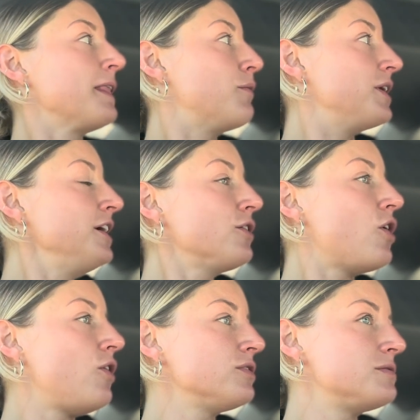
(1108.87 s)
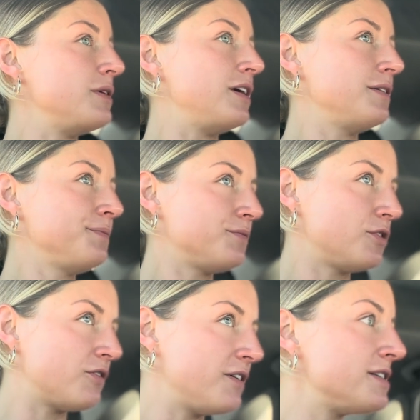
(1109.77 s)
When he called me
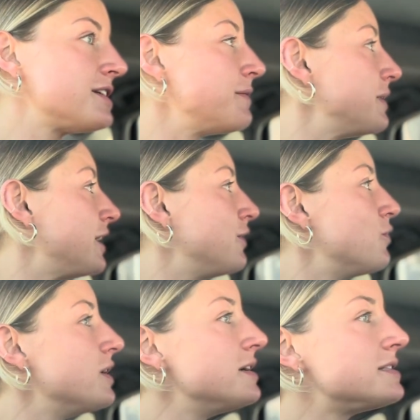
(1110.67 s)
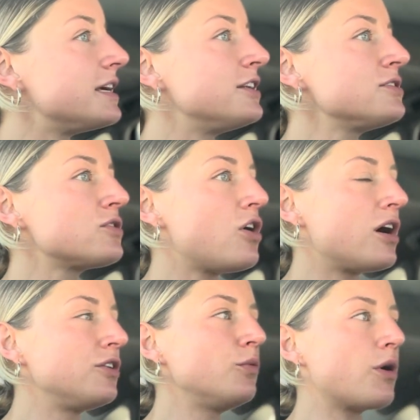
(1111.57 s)
or FaceTimed me, he was in his
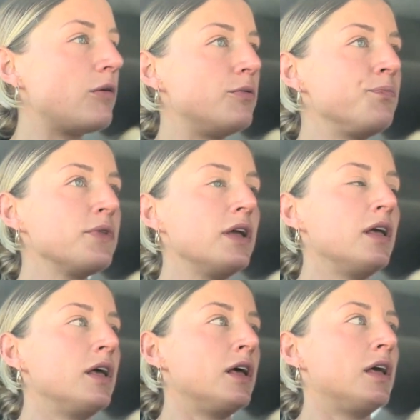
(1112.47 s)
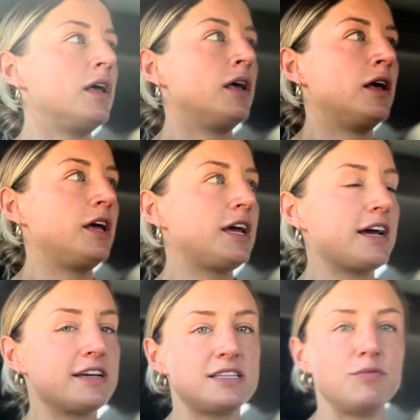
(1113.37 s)
car, no problem. I
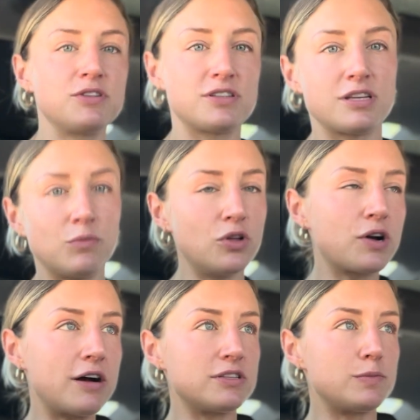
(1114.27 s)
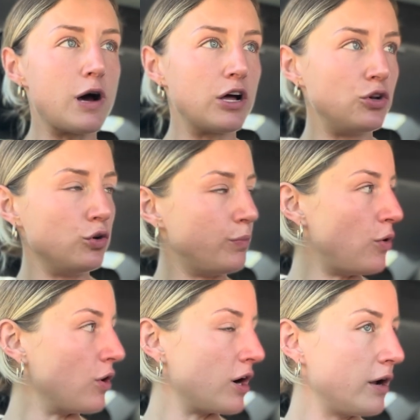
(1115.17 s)
guess he went to some lookout spot in
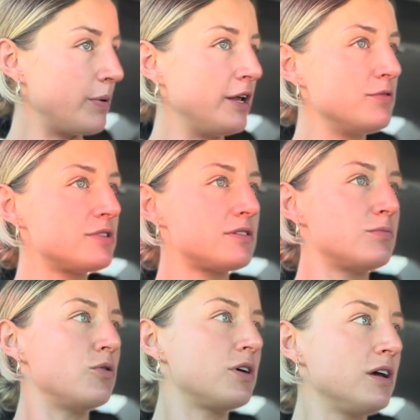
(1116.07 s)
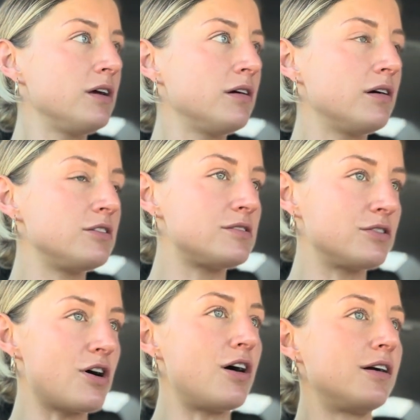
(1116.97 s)
Newport, but he was smoking a
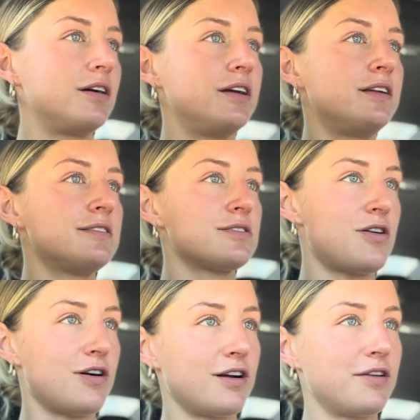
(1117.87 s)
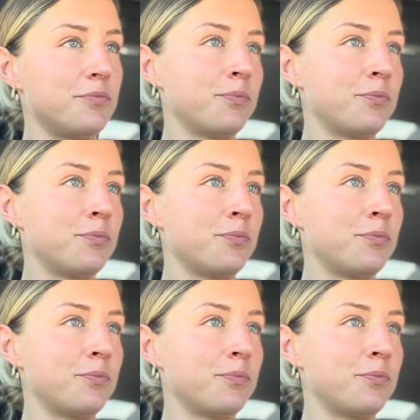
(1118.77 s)
cigar in his car.